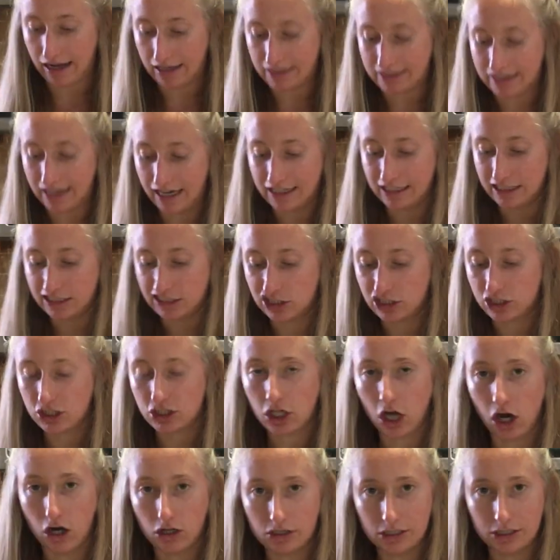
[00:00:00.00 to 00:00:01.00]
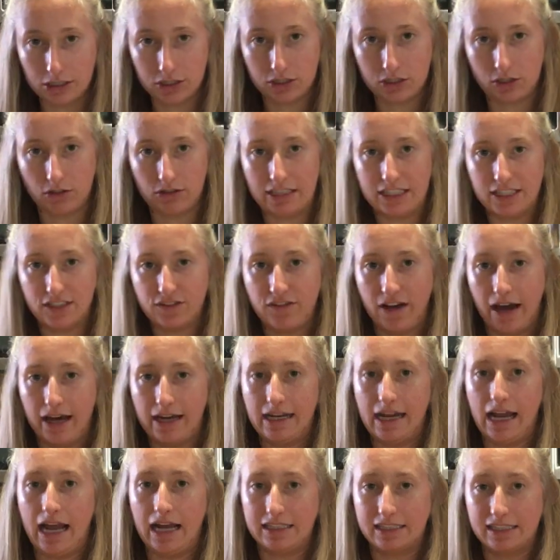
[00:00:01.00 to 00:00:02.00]
Again, it's solid, so these
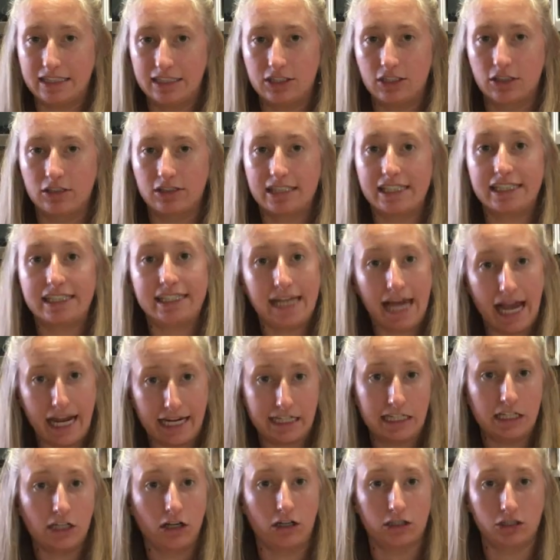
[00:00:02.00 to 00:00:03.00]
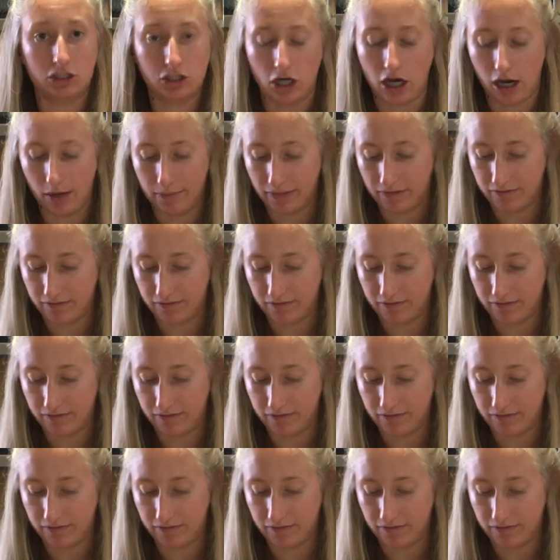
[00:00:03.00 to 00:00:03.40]
fatty acids are stacking on top